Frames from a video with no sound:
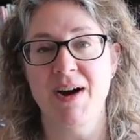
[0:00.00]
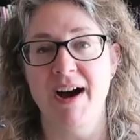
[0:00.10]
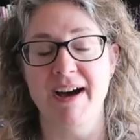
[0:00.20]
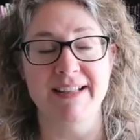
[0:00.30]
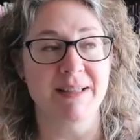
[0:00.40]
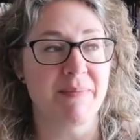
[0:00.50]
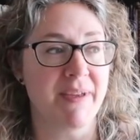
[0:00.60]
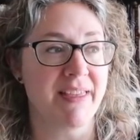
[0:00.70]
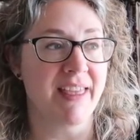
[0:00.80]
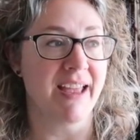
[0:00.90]
uh,
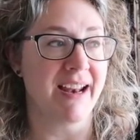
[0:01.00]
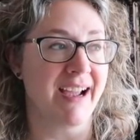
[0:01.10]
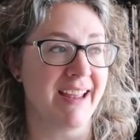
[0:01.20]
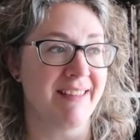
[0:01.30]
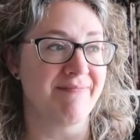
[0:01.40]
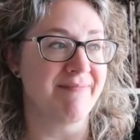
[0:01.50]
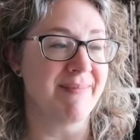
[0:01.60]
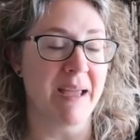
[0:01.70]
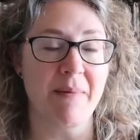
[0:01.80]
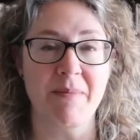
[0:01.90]
something that I
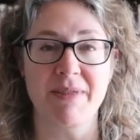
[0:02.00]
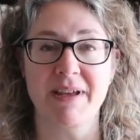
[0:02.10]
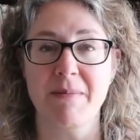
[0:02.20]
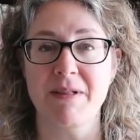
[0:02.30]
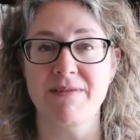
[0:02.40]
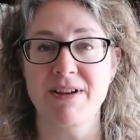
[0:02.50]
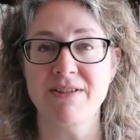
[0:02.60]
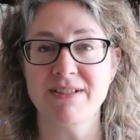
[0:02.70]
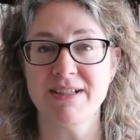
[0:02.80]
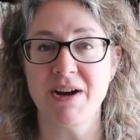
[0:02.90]
came up with a couple of
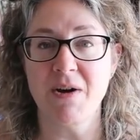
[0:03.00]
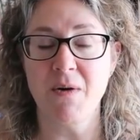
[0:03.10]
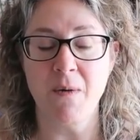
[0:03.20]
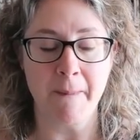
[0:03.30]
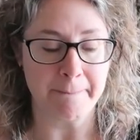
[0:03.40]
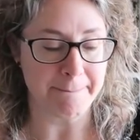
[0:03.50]
years ago